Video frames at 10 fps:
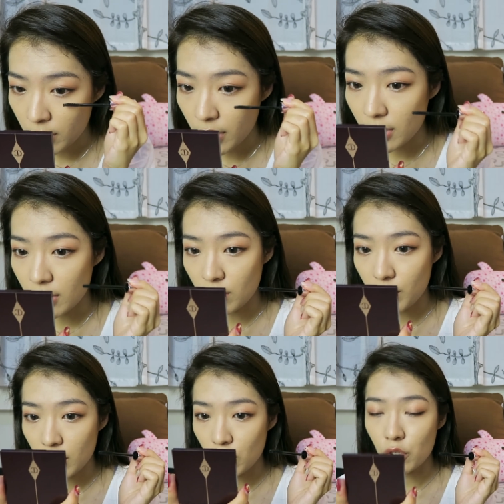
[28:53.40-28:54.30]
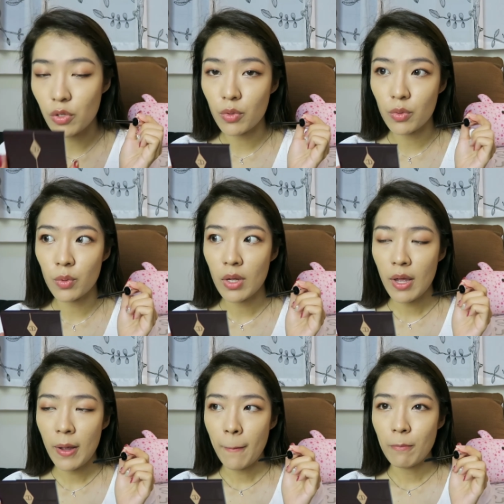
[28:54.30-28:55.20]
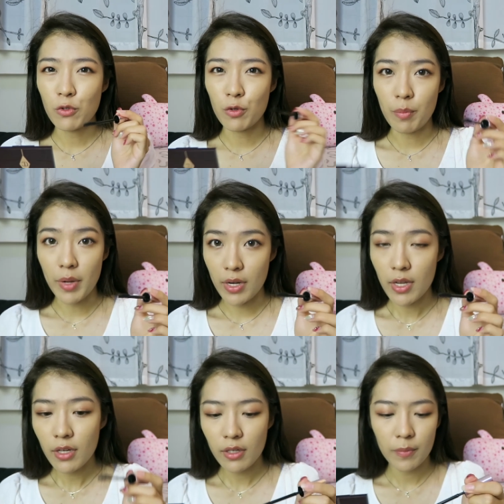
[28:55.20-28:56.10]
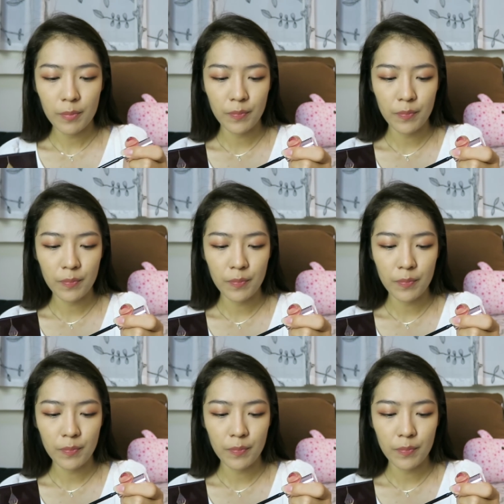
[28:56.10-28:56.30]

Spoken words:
and it doesn't make it too dramatic.